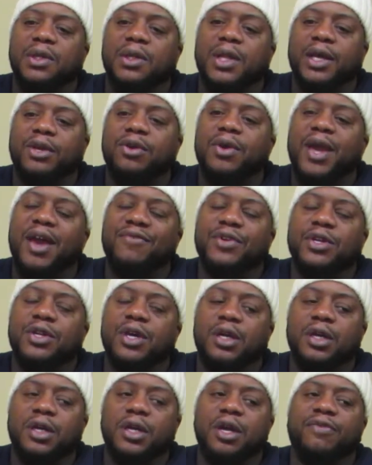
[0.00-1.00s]
Like, you haven't
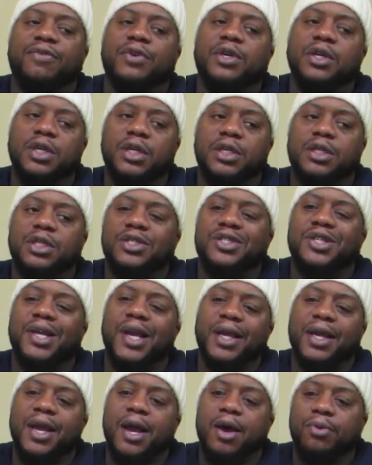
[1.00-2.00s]
done enough good to
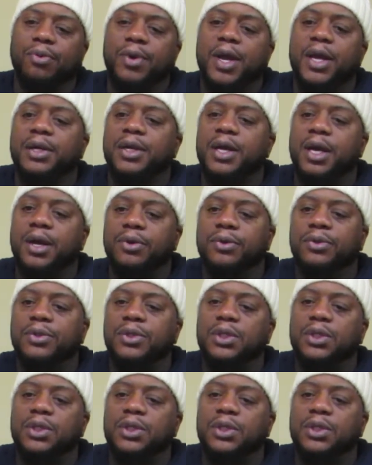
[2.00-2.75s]
check out right now.